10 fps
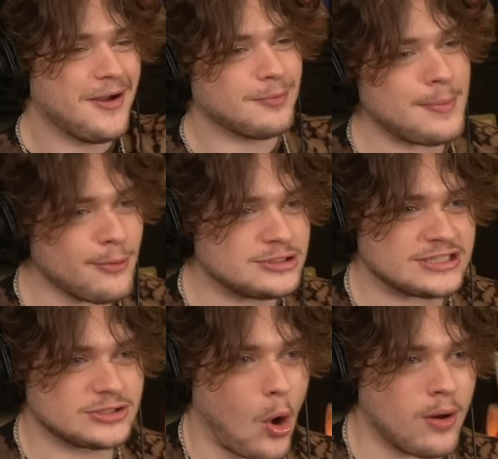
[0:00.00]
we're
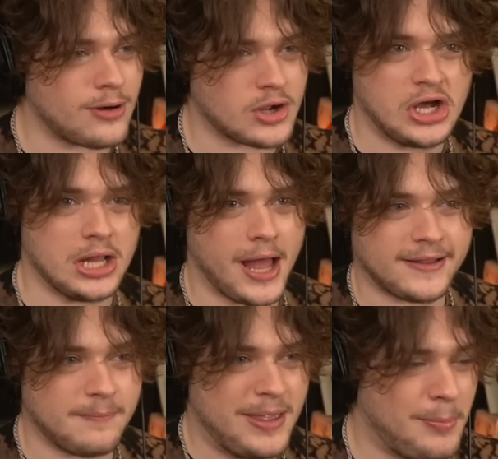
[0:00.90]
just going around
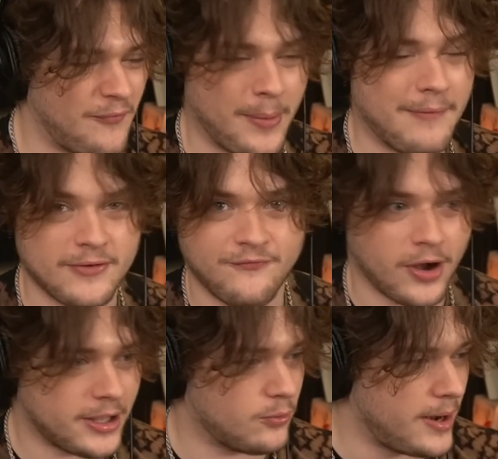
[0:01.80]
collecting people from every
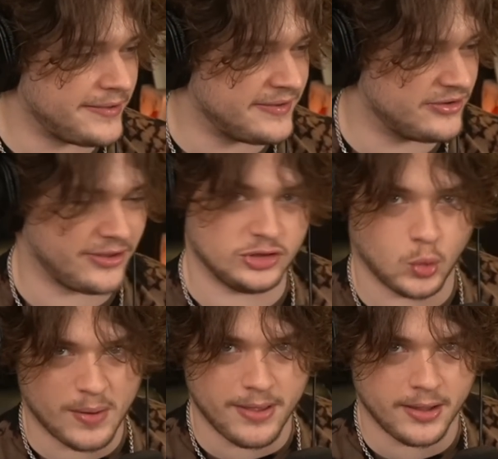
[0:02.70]
fucking race. and she's like,
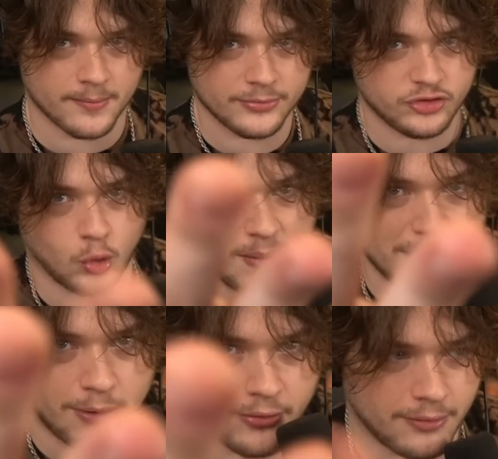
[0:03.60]
join me. Join
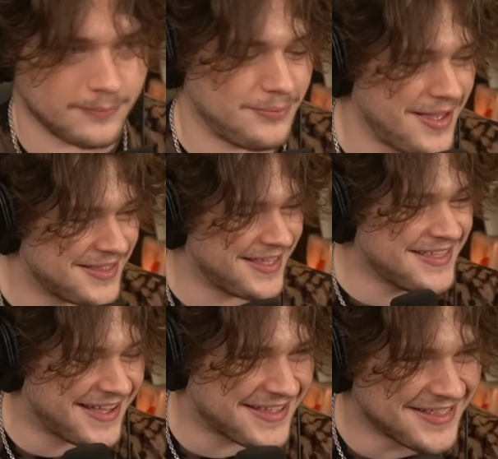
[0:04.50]
me, brother.
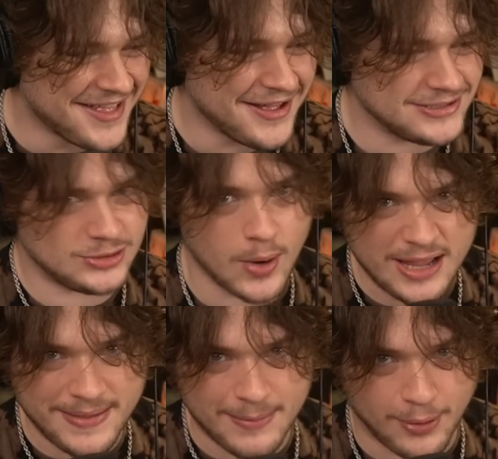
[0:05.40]

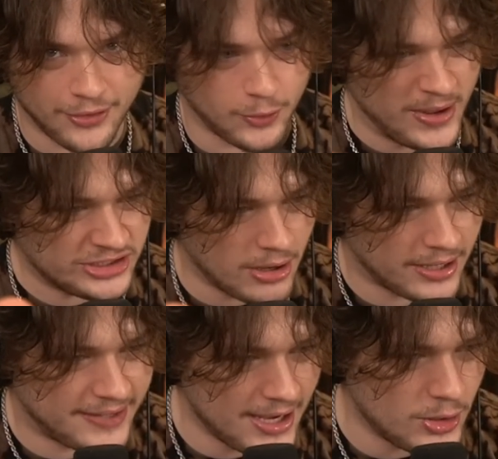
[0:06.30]
join me, brother. We shall
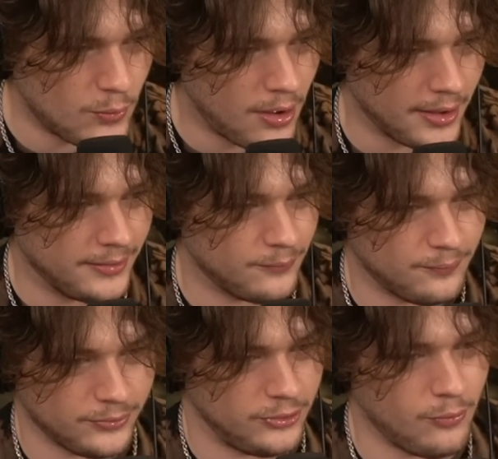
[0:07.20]
continue on.
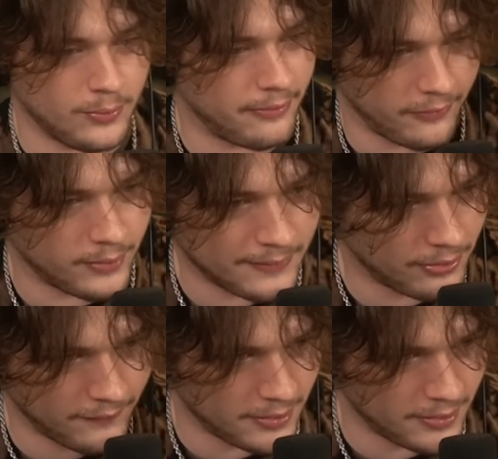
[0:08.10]
Do it, whatever. whatever.